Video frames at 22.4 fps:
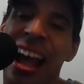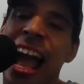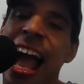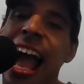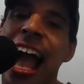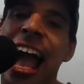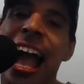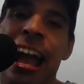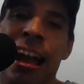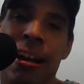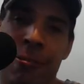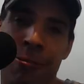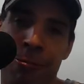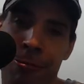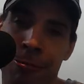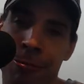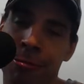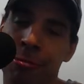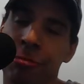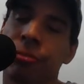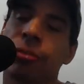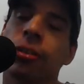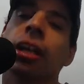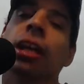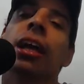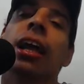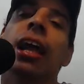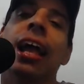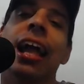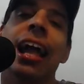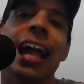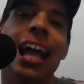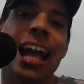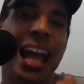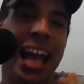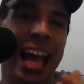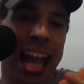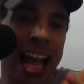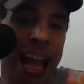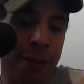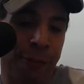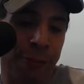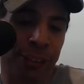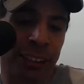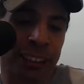If
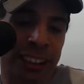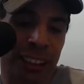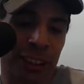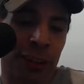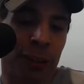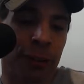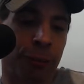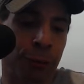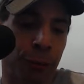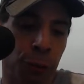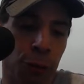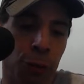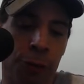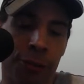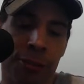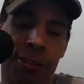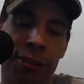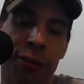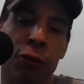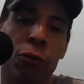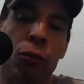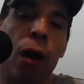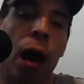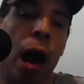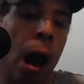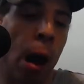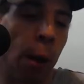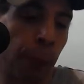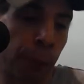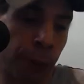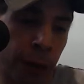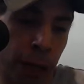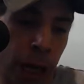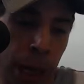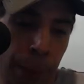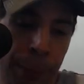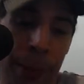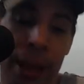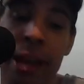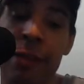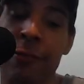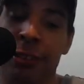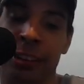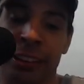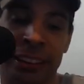it's a good food review, I'll put it up.
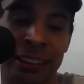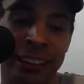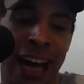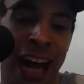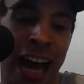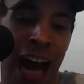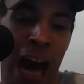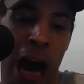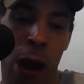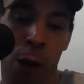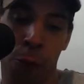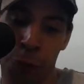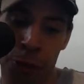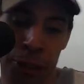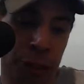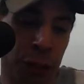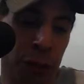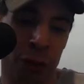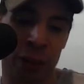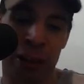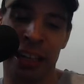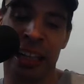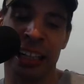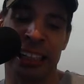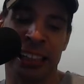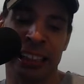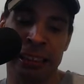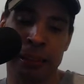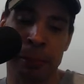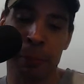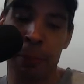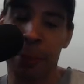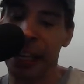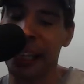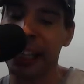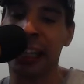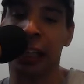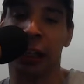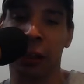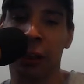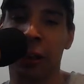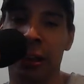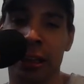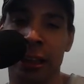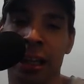If it's not, I'll redo it and make it
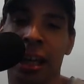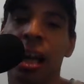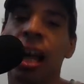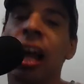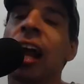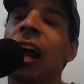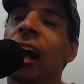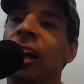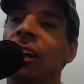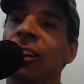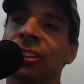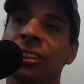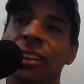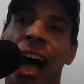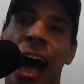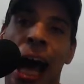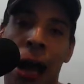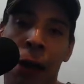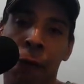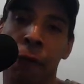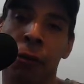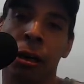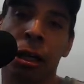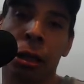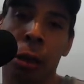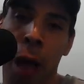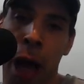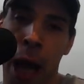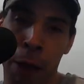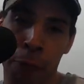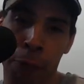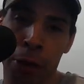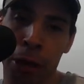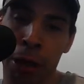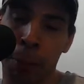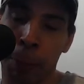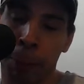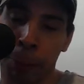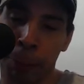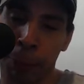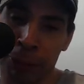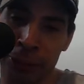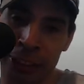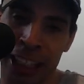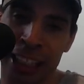good. Because I want to
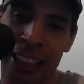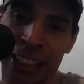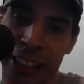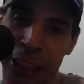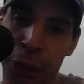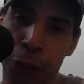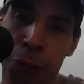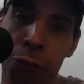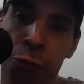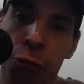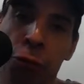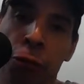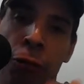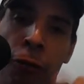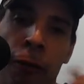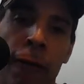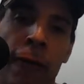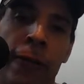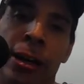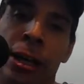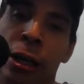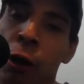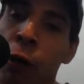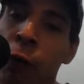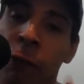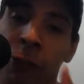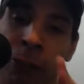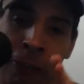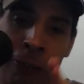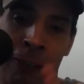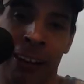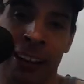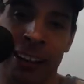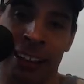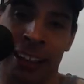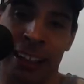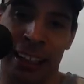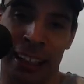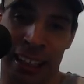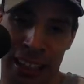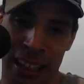present to you quality over quantity.